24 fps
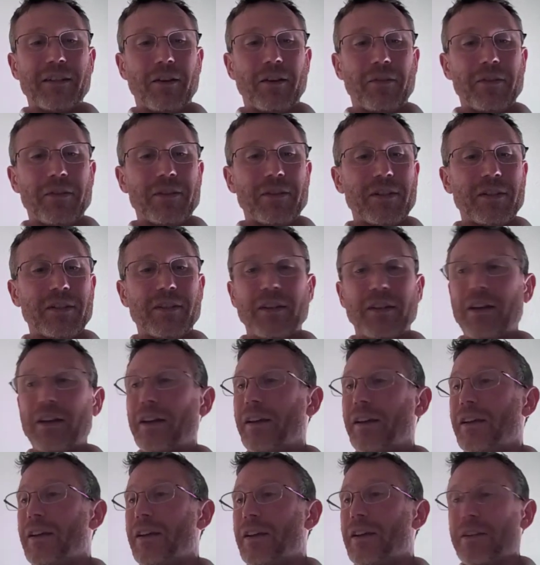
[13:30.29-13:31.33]
So this is
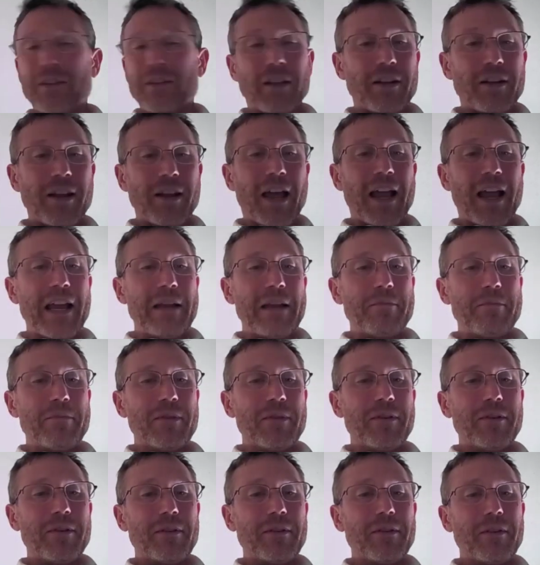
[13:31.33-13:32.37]
the
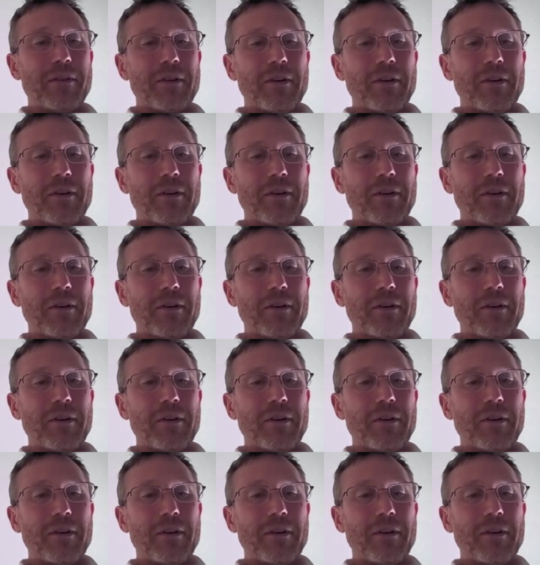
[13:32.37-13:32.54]
name